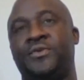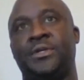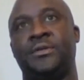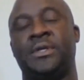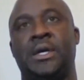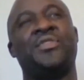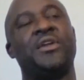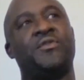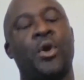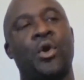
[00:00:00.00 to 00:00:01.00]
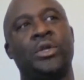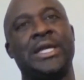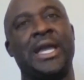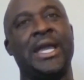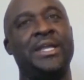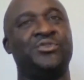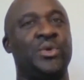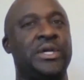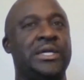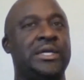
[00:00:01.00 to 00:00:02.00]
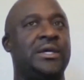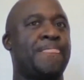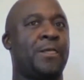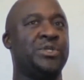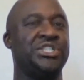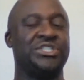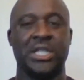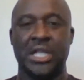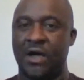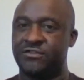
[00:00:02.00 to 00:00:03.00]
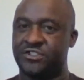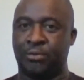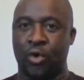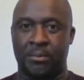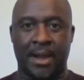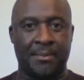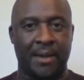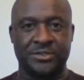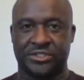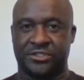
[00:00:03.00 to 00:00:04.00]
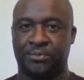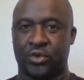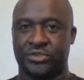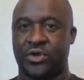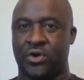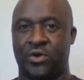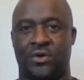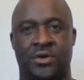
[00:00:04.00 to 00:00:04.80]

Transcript: And I think from an early age, we just love sport. My mom was a sports girl.